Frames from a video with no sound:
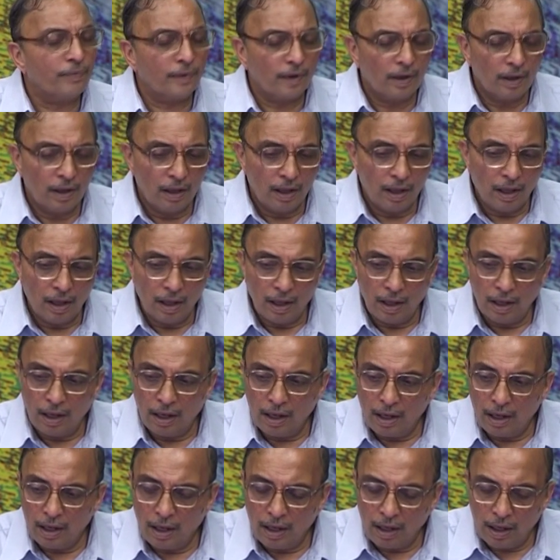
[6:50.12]

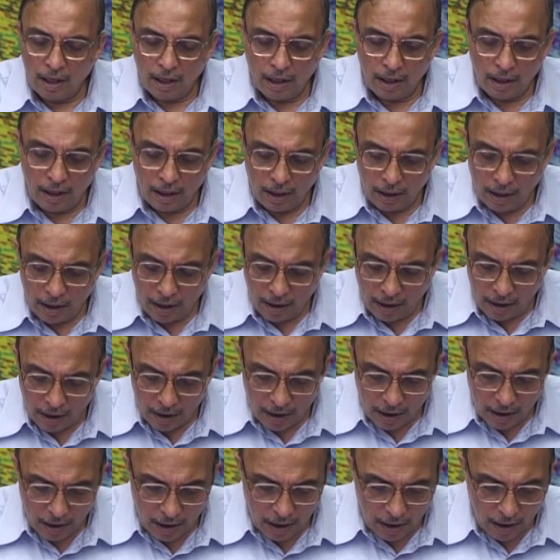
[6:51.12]

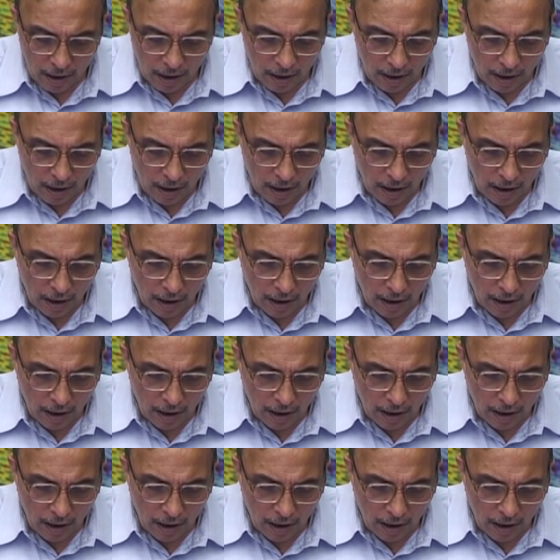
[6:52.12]
No one is speaking in this clip.